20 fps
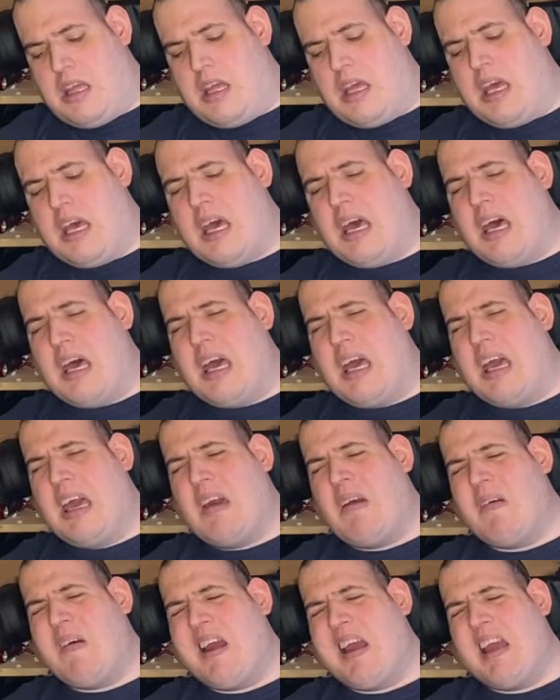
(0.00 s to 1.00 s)

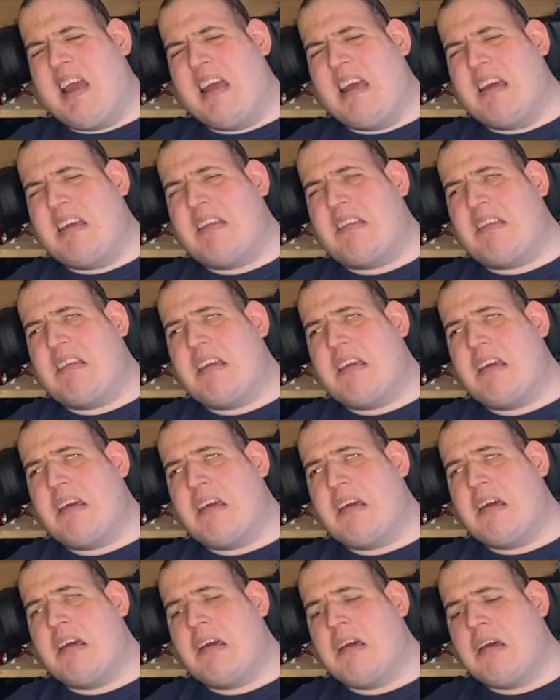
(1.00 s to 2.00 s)
Here it is
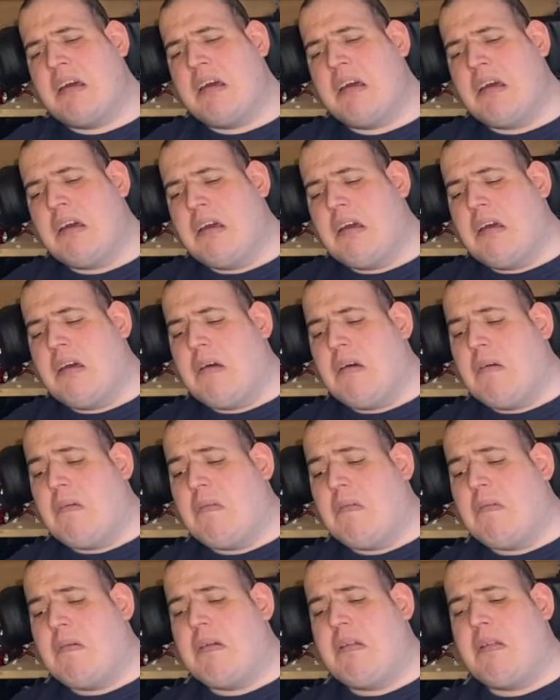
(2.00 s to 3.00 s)

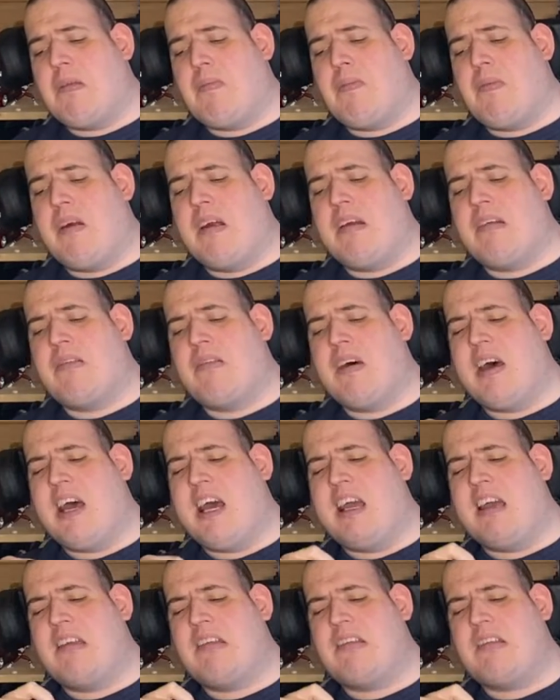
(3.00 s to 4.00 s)
with the
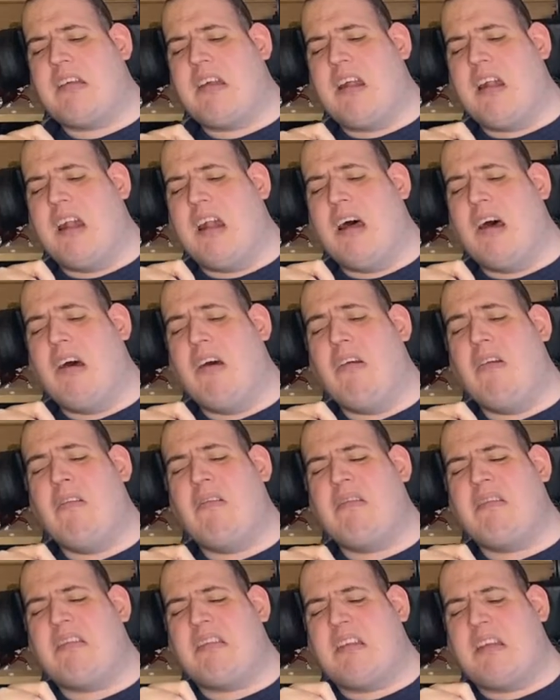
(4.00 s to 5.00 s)
briefcase
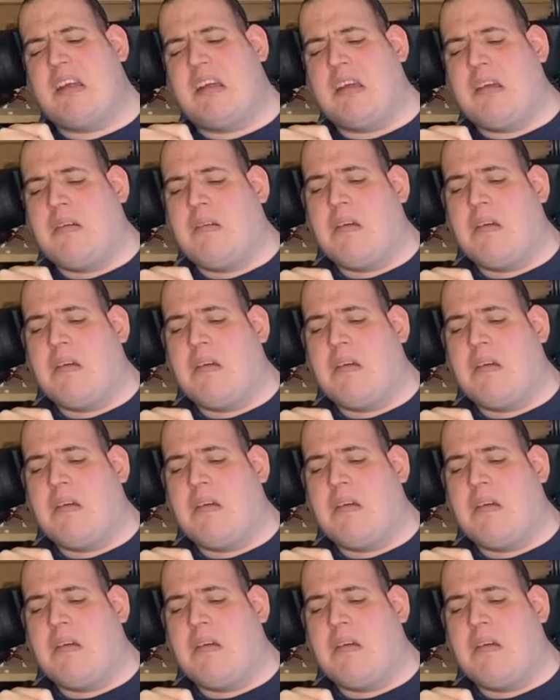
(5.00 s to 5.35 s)
closed.